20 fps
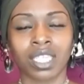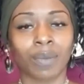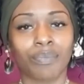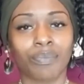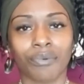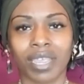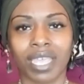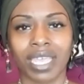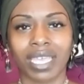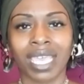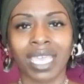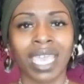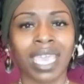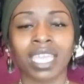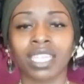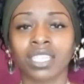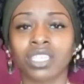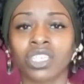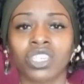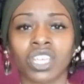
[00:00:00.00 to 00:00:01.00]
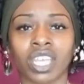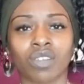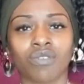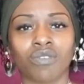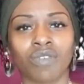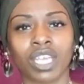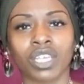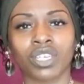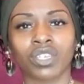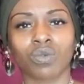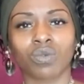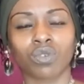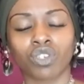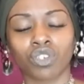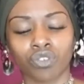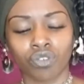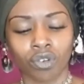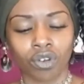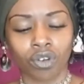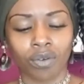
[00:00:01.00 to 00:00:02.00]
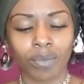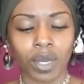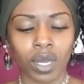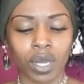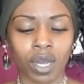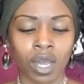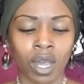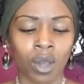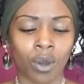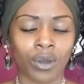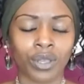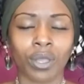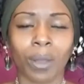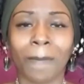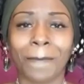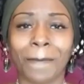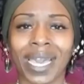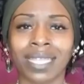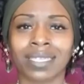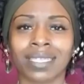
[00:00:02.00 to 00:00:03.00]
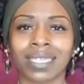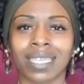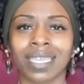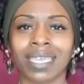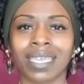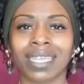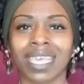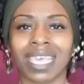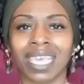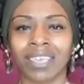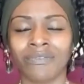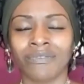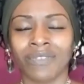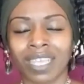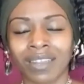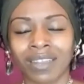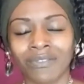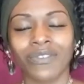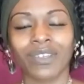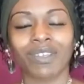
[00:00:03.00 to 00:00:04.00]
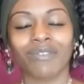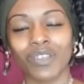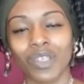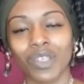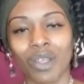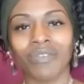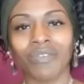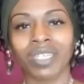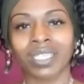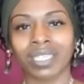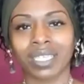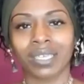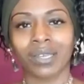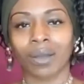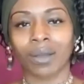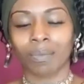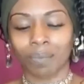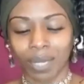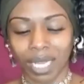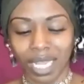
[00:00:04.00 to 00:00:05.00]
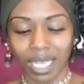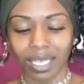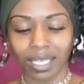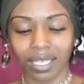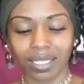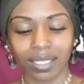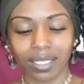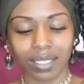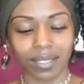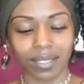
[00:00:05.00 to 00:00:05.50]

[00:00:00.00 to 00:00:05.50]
to break intergenerational trauma, or you're battling an inferiority complex,